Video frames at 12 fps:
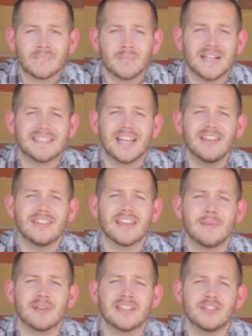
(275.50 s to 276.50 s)
But I tell you
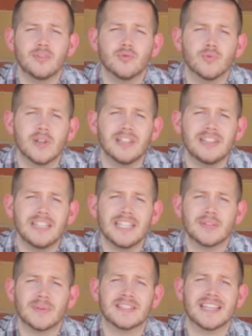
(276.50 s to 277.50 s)
that because you really
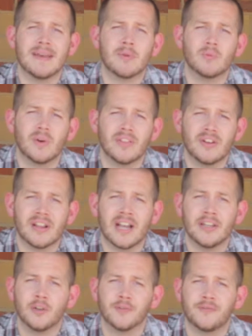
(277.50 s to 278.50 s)
need to examine whether or
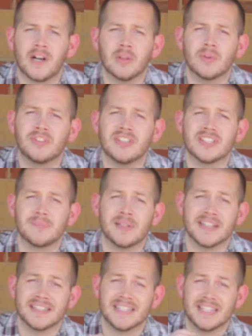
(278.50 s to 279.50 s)
not you're following Jesus
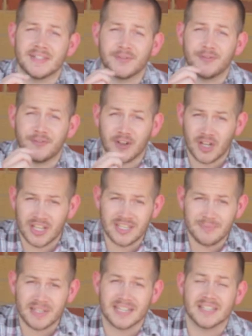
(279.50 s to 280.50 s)
because He's
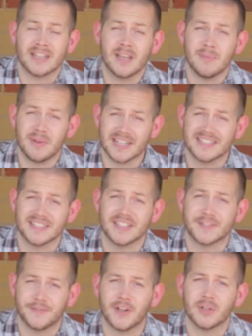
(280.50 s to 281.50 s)
fun, because this
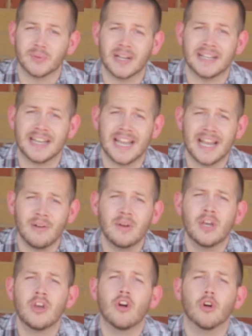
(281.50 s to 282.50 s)
is fun right now,
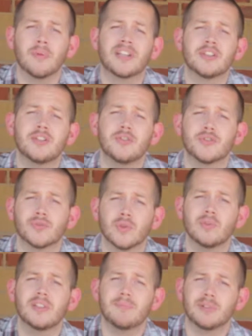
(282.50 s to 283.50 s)
or because you
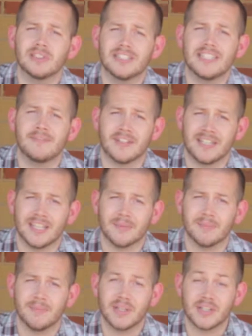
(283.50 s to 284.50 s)
truly believe in
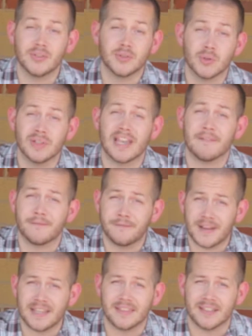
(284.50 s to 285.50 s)
Him, because you truly have
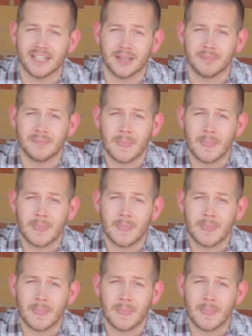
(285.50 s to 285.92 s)
faith in Him.